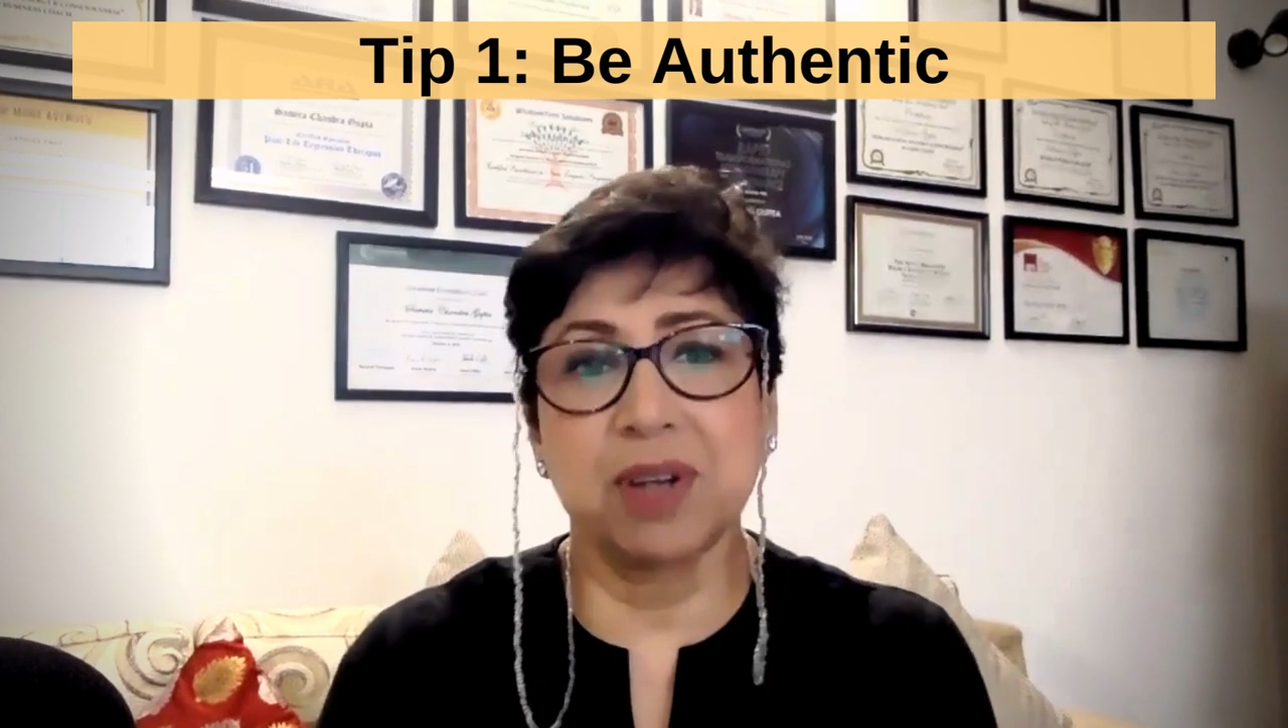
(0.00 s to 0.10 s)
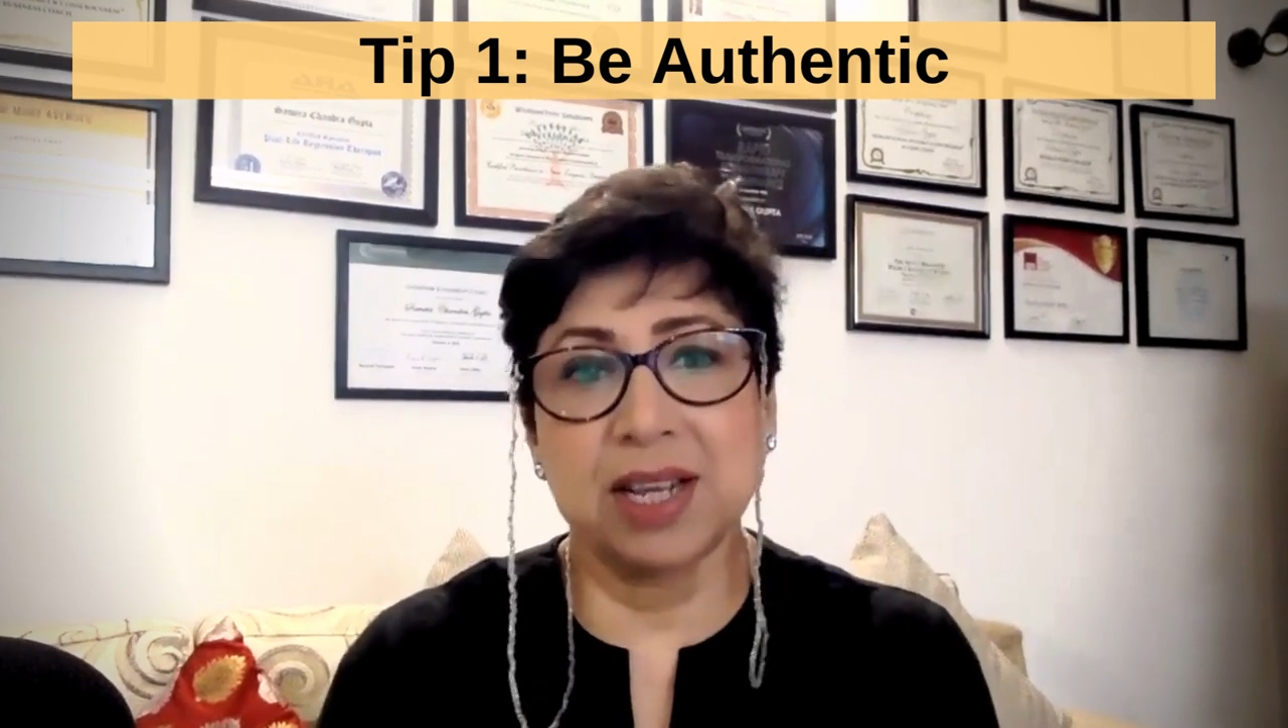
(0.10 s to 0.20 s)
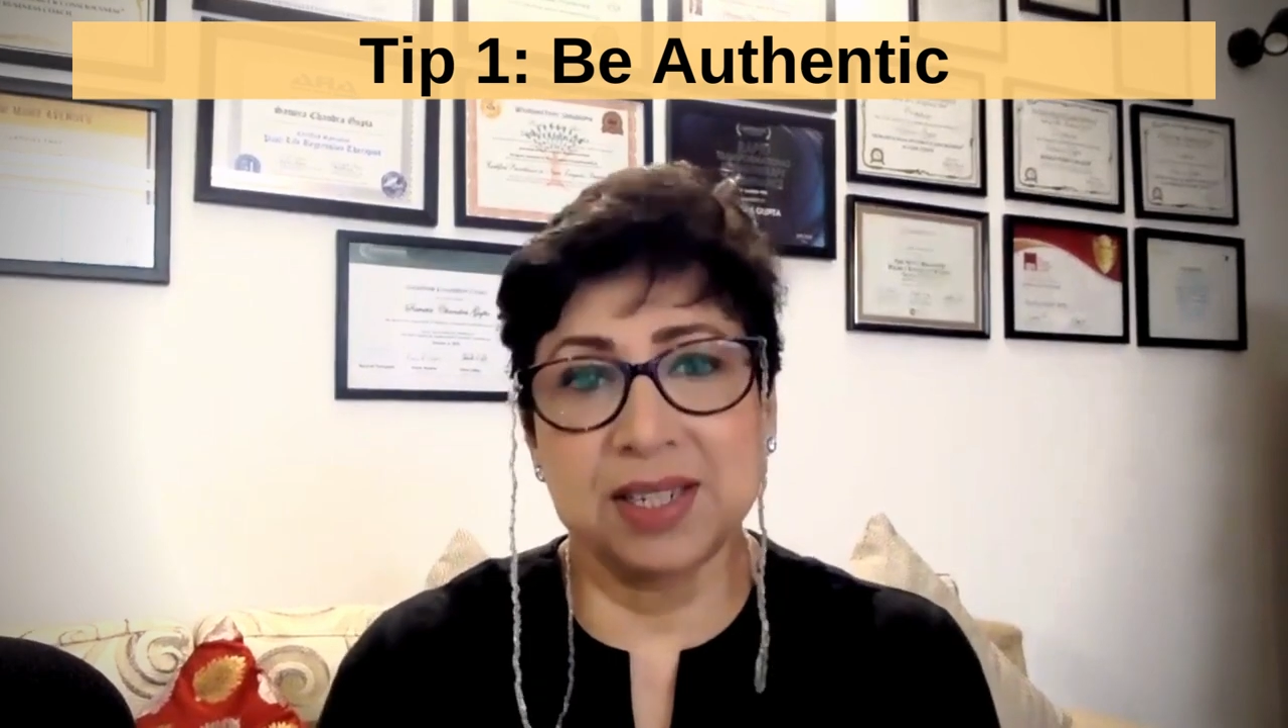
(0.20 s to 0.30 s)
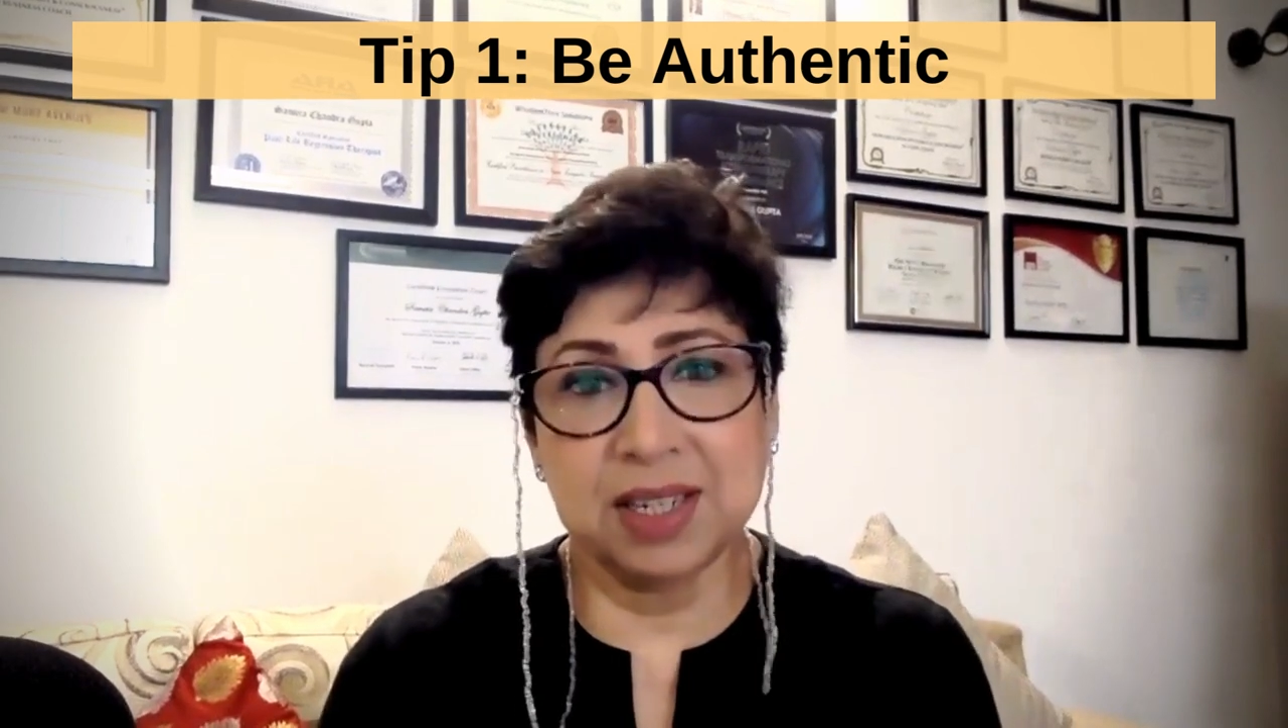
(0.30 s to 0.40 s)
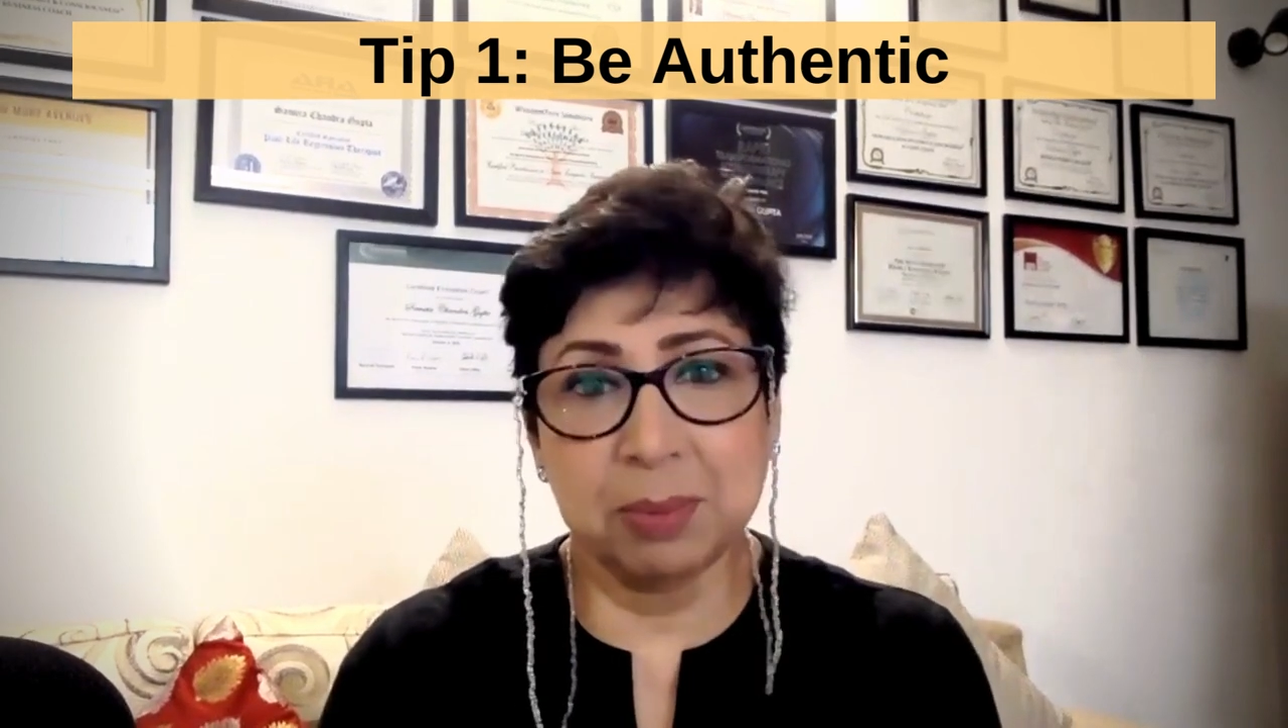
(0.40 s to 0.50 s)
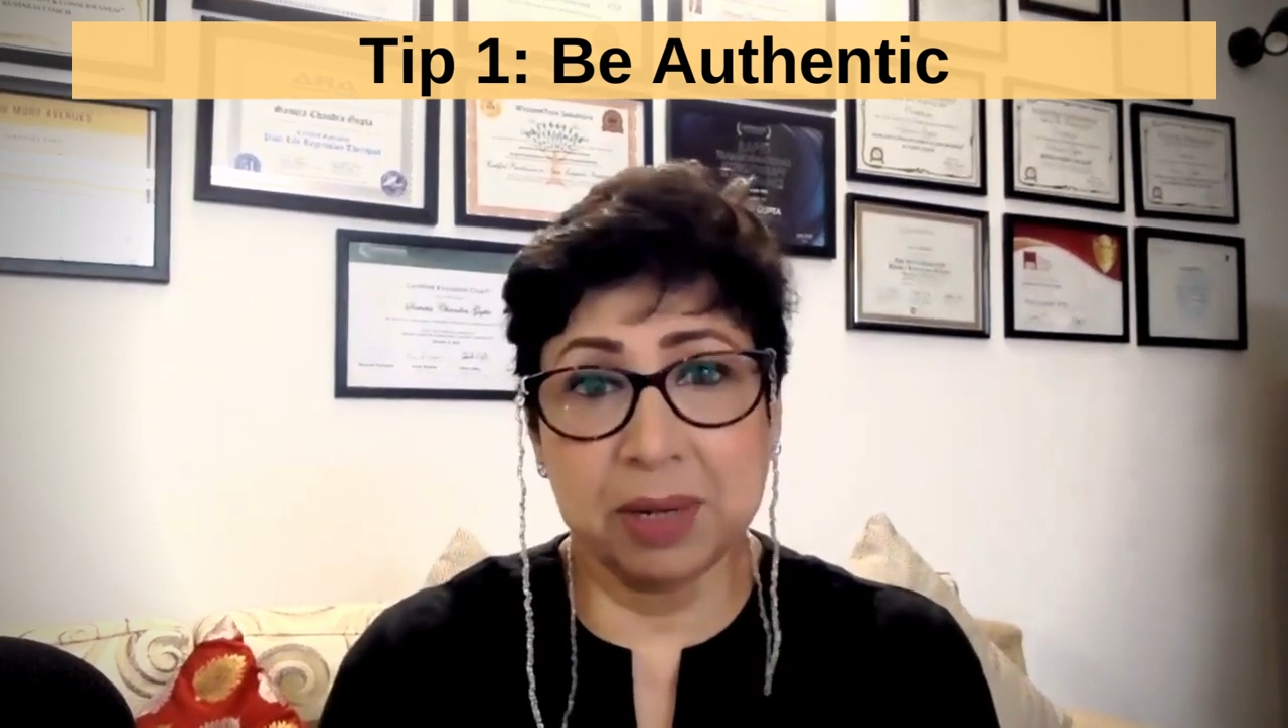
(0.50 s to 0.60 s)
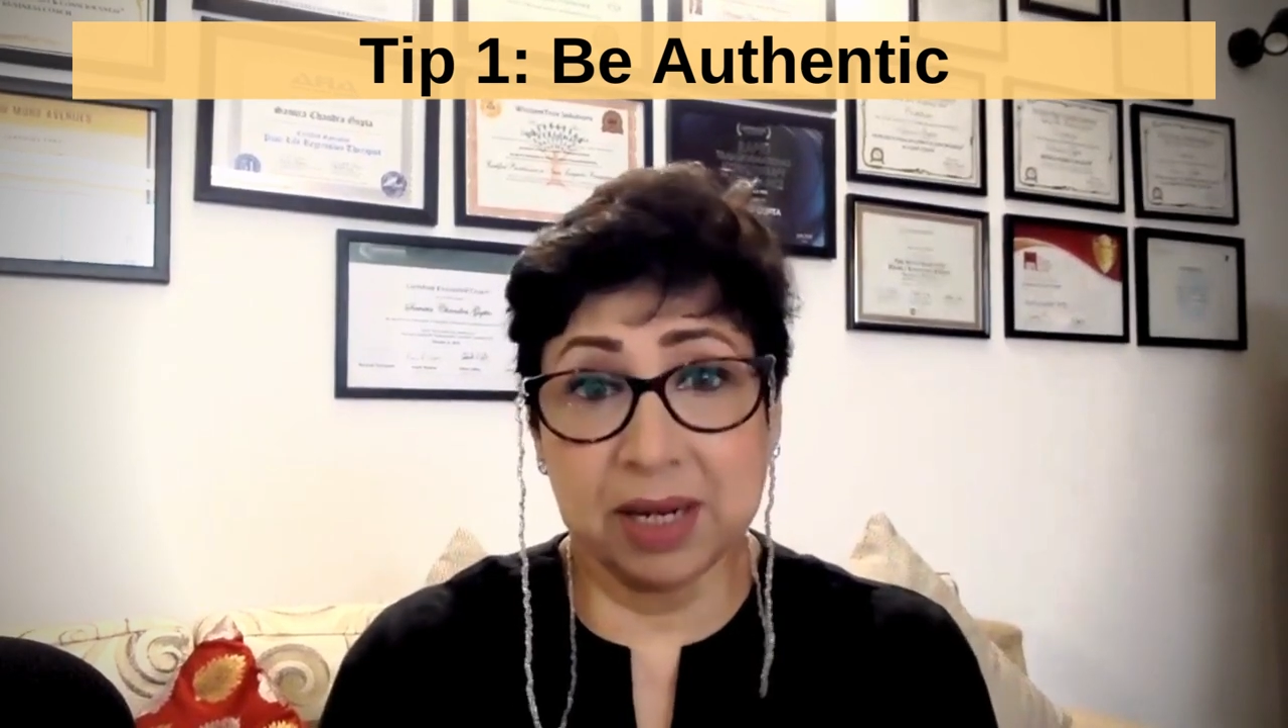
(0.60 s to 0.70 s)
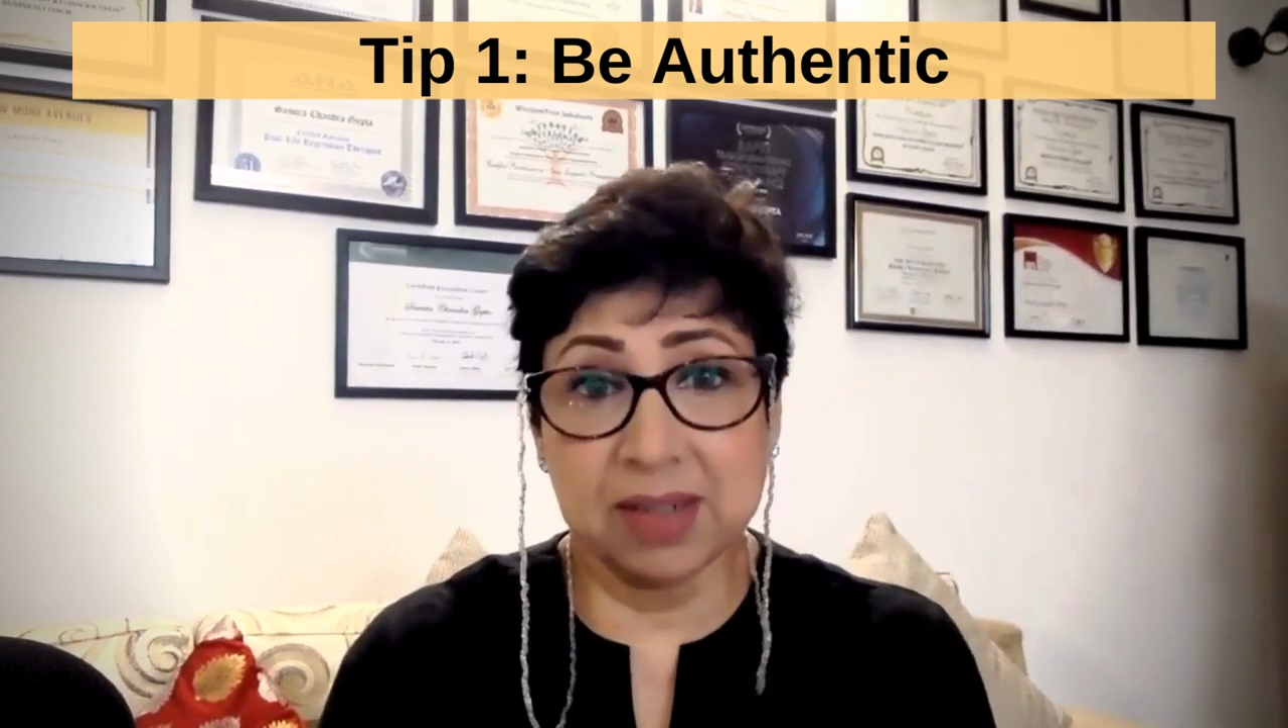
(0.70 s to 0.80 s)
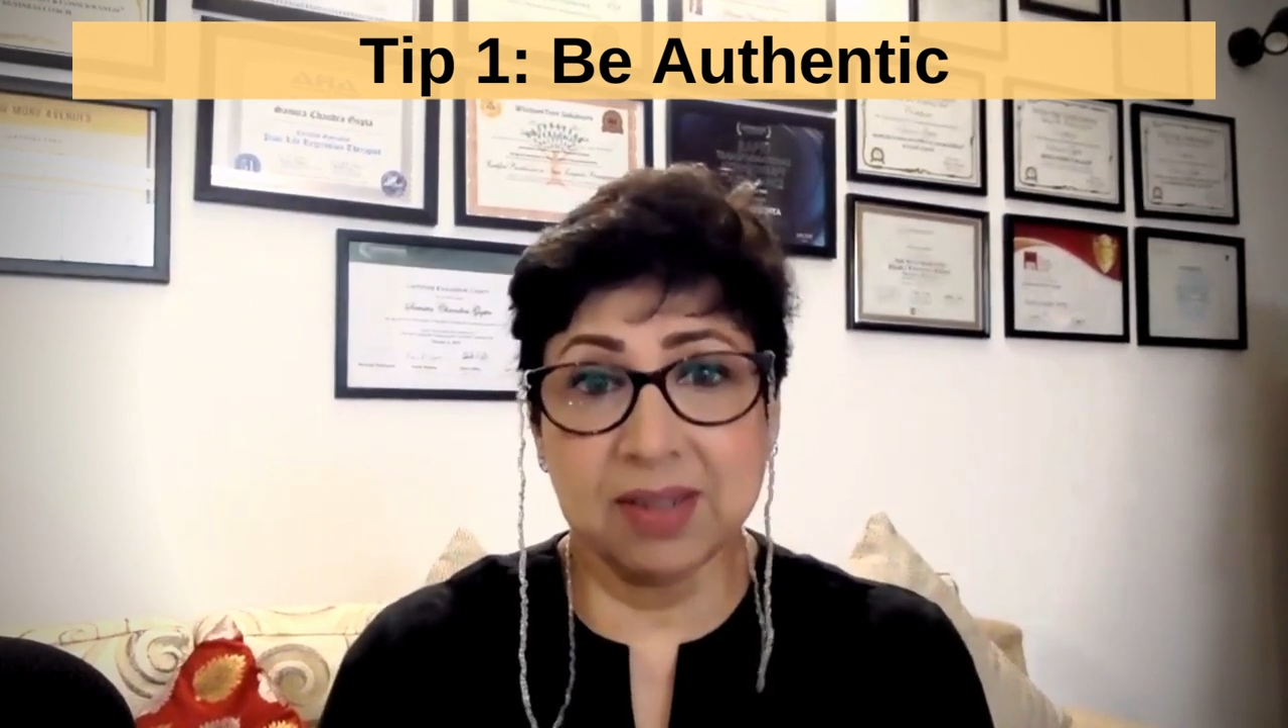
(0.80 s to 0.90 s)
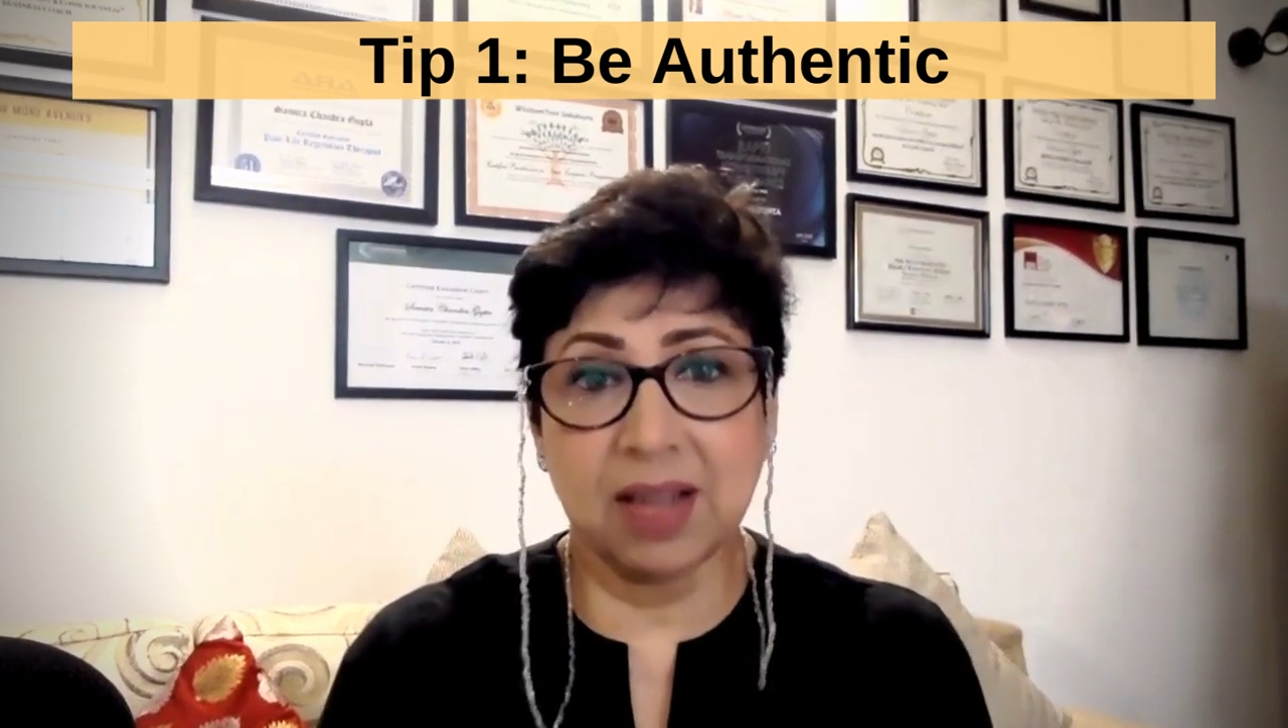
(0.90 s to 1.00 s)
19
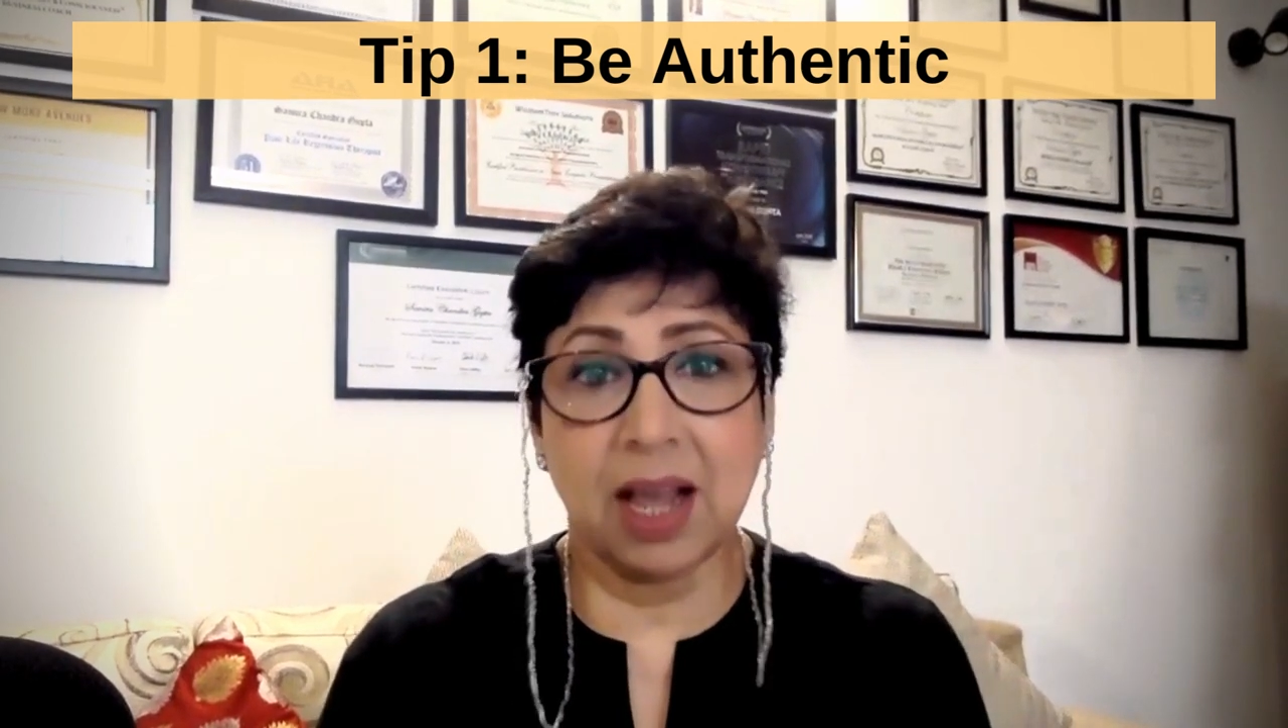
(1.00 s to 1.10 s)
minutes.